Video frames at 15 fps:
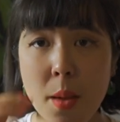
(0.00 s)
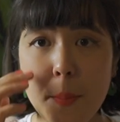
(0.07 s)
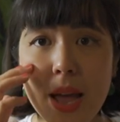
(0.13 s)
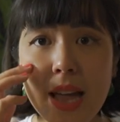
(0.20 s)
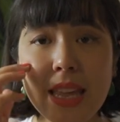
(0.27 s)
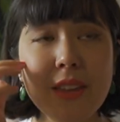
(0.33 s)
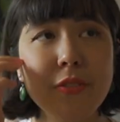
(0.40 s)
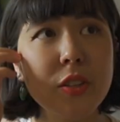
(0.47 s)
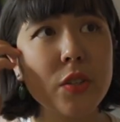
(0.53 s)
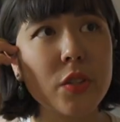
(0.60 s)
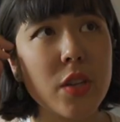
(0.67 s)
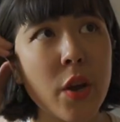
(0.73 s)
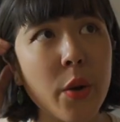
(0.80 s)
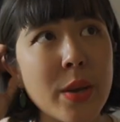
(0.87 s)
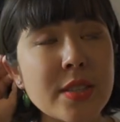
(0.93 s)
But even
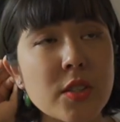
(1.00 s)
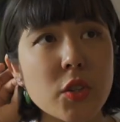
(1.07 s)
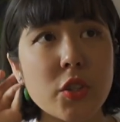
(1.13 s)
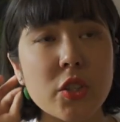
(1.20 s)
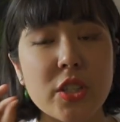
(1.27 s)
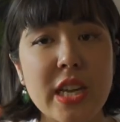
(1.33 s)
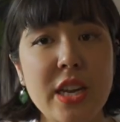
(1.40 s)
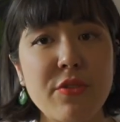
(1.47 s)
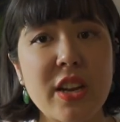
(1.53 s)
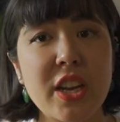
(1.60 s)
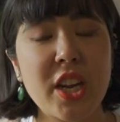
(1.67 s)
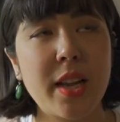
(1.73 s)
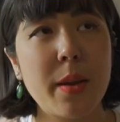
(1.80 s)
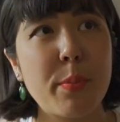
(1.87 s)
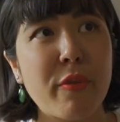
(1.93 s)
so, it's good to take
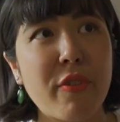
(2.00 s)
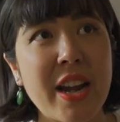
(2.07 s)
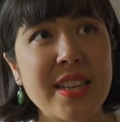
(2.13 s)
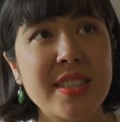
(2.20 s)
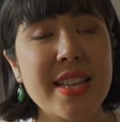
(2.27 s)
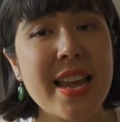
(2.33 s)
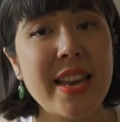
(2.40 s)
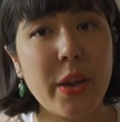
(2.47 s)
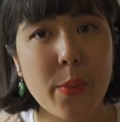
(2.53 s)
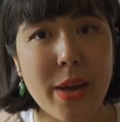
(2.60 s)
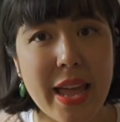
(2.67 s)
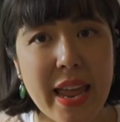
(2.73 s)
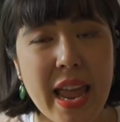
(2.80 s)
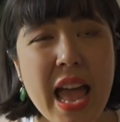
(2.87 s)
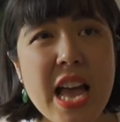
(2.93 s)
regular breaks
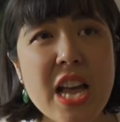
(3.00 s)
anyway,